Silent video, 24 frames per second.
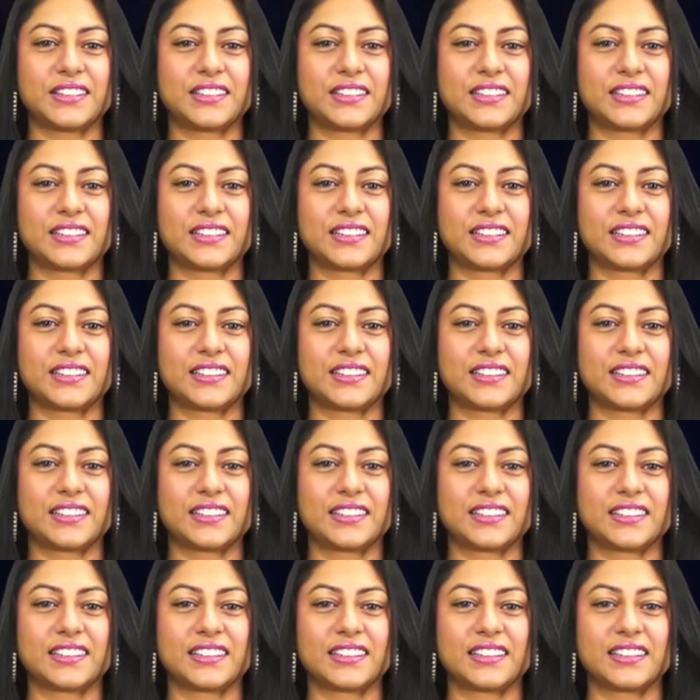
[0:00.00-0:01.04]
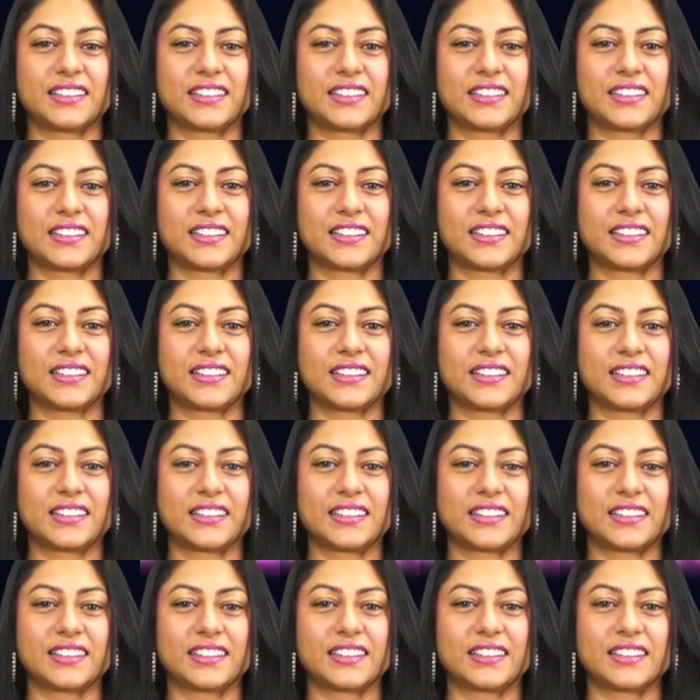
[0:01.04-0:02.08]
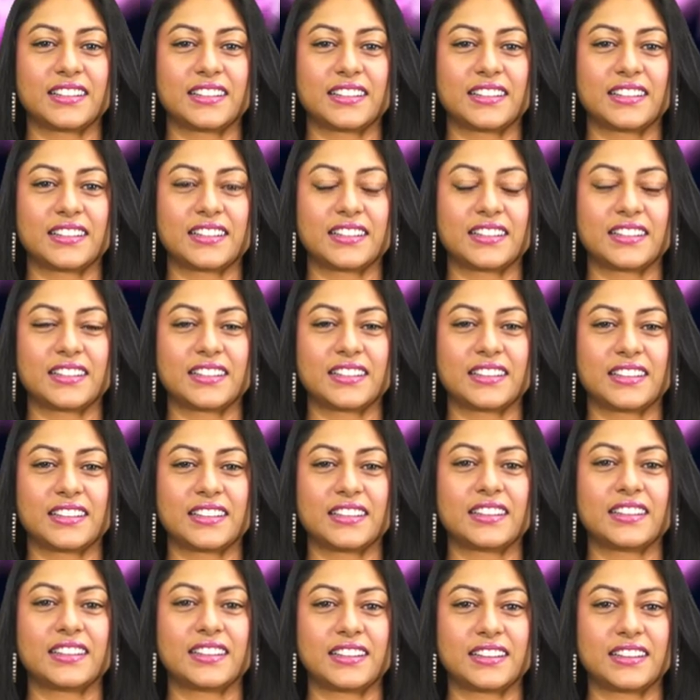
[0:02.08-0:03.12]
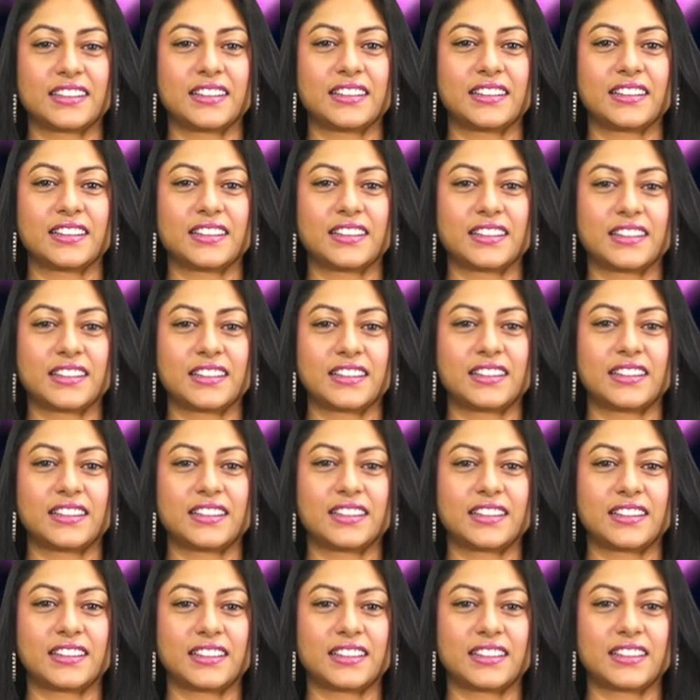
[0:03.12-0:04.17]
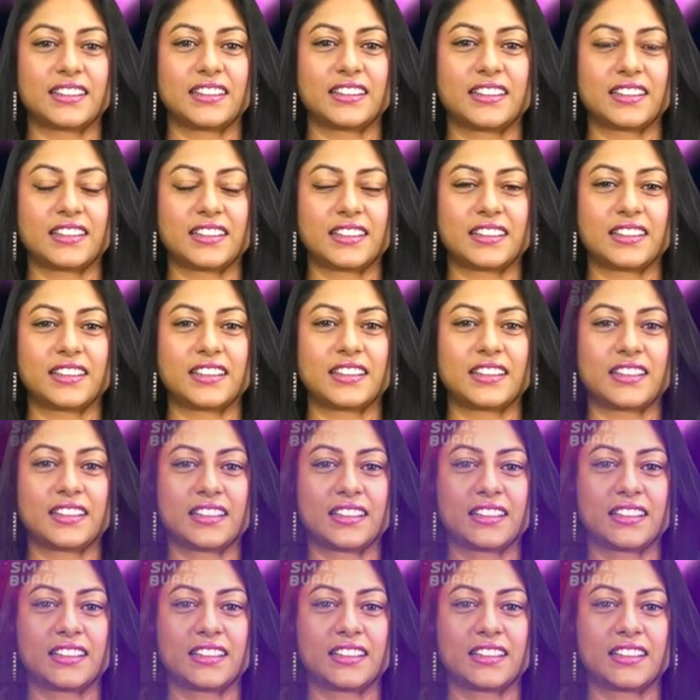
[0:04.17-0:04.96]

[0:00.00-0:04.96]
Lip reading: No words are spoken by the person on screen.